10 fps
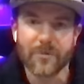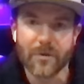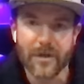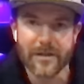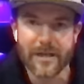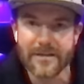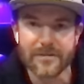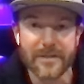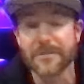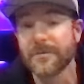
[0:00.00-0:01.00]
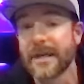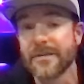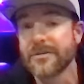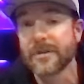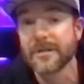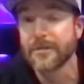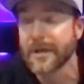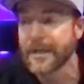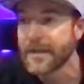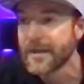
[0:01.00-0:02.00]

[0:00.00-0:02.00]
for it and that's that's what they enjoy doing